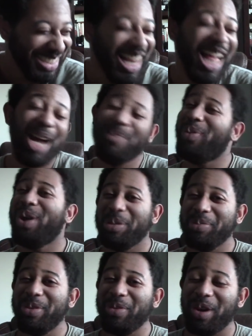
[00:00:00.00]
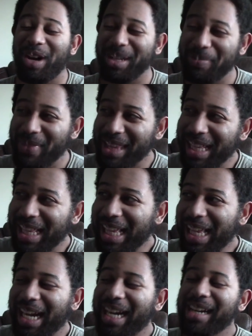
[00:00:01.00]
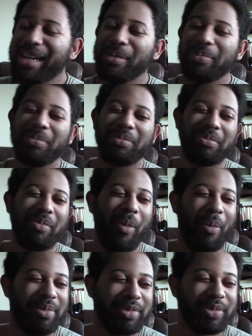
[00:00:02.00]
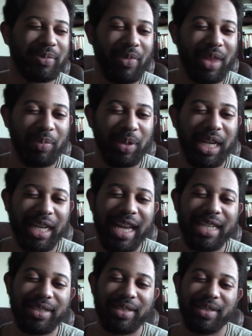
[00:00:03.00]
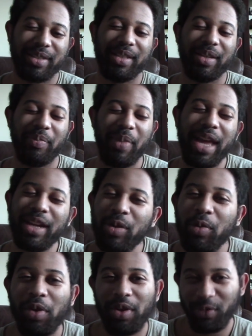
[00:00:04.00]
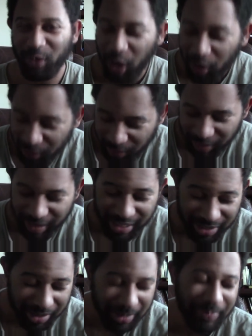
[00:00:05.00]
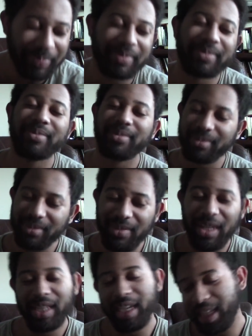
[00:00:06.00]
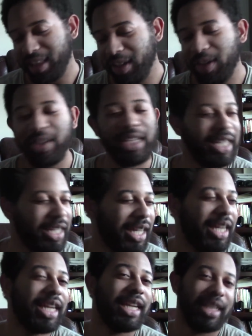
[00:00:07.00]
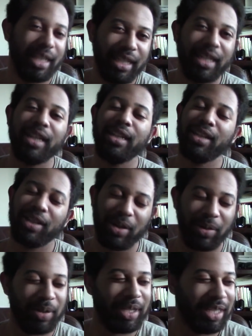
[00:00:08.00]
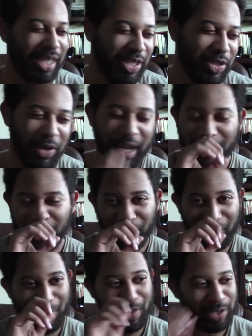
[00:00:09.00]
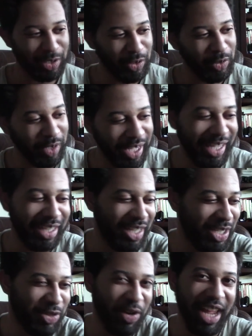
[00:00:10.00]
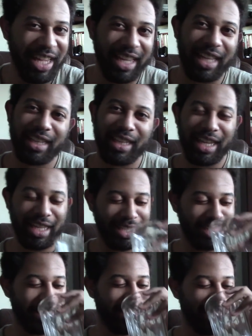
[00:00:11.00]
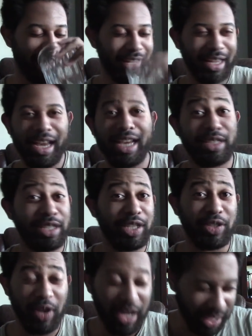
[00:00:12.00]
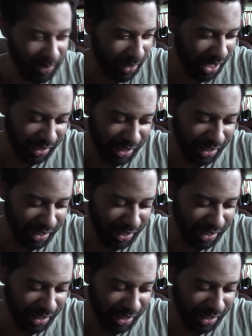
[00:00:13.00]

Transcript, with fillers: I'm probably wrong. Um, but I guess the men who were involved with this, they clearly, you know, they drank the feminist Kool Aid. They drank it. They they I say they drank it, man.